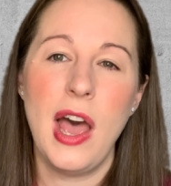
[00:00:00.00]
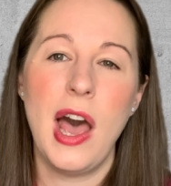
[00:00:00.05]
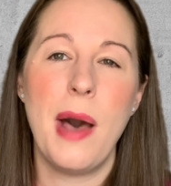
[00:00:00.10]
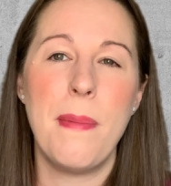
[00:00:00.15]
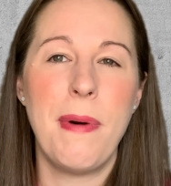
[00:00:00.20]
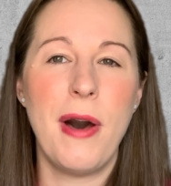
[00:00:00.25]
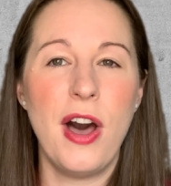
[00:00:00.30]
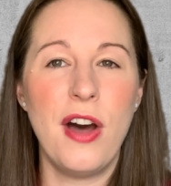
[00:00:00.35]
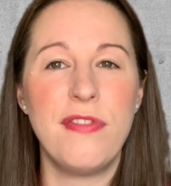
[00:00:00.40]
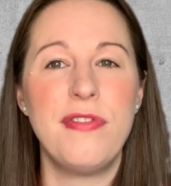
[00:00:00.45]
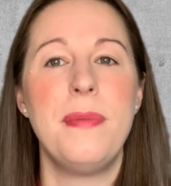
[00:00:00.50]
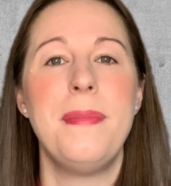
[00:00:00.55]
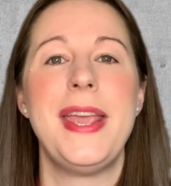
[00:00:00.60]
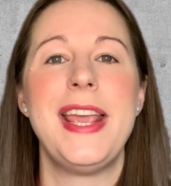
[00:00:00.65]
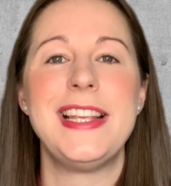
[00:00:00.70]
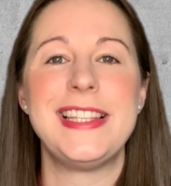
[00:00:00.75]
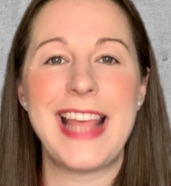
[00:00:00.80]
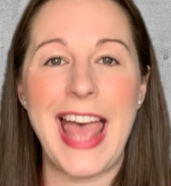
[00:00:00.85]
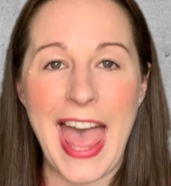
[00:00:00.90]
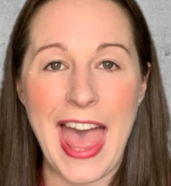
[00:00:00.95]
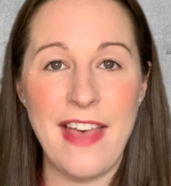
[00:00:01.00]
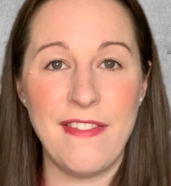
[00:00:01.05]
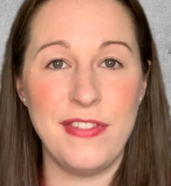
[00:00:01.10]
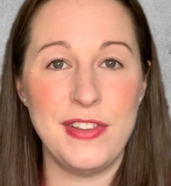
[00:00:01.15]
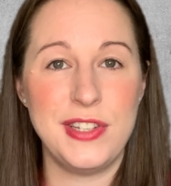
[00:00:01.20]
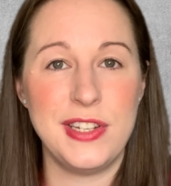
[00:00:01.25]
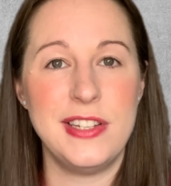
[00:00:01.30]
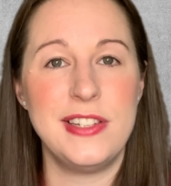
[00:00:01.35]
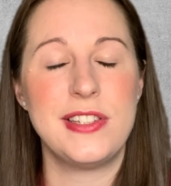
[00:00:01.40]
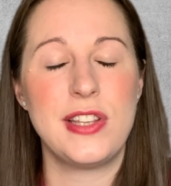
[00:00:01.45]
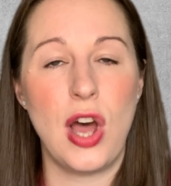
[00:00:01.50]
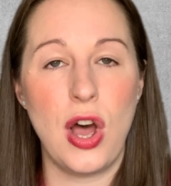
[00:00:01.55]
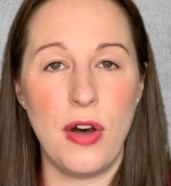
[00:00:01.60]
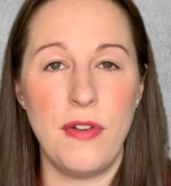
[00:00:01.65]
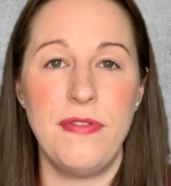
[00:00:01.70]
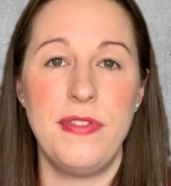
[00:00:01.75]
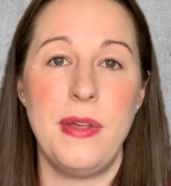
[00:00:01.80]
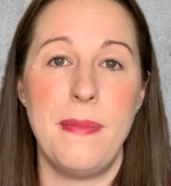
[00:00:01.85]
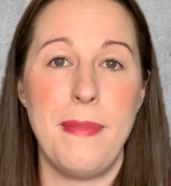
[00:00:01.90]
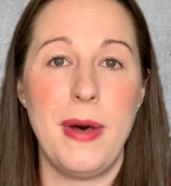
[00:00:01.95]
apart from its evidence
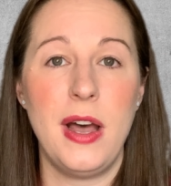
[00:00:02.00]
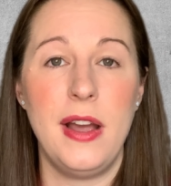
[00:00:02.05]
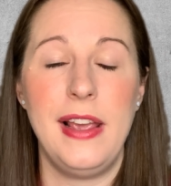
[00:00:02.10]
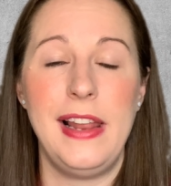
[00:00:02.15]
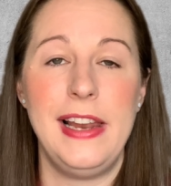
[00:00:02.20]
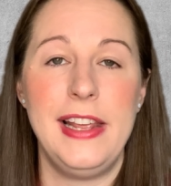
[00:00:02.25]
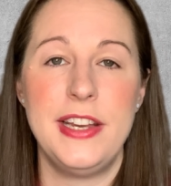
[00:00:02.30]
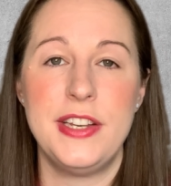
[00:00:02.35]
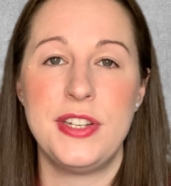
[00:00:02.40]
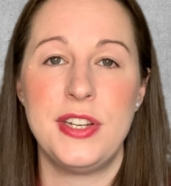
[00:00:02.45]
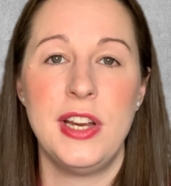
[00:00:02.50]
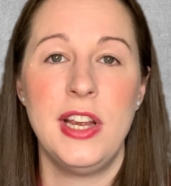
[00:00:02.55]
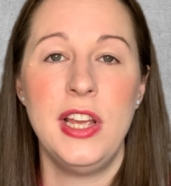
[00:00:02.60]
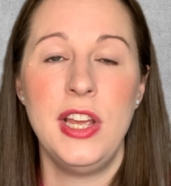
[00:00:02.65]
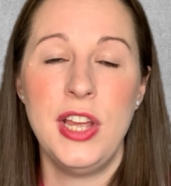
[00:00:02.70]
of the mileage.